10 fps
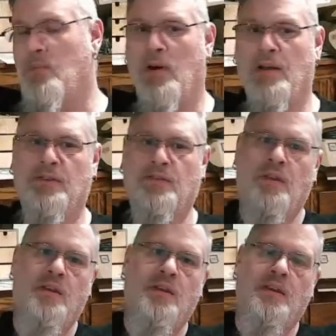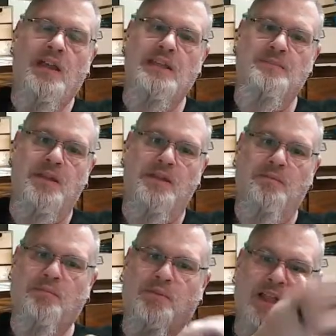wise has
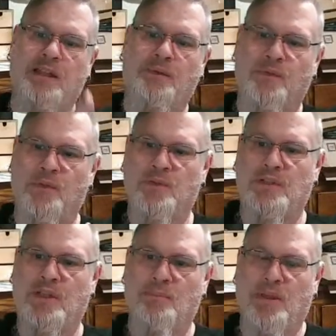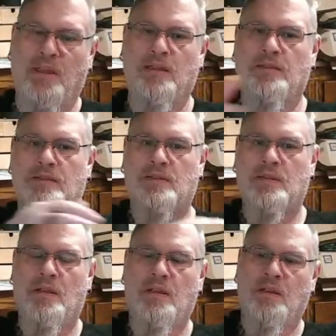been planning for those campaigns